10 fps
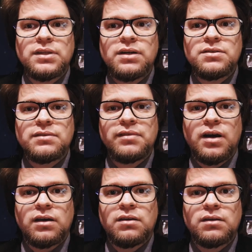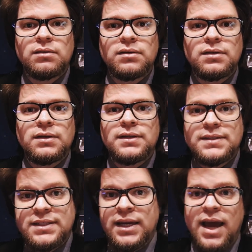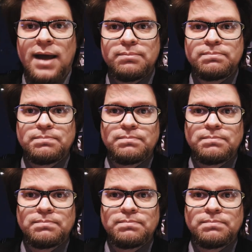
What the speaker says: years of luck. See ya!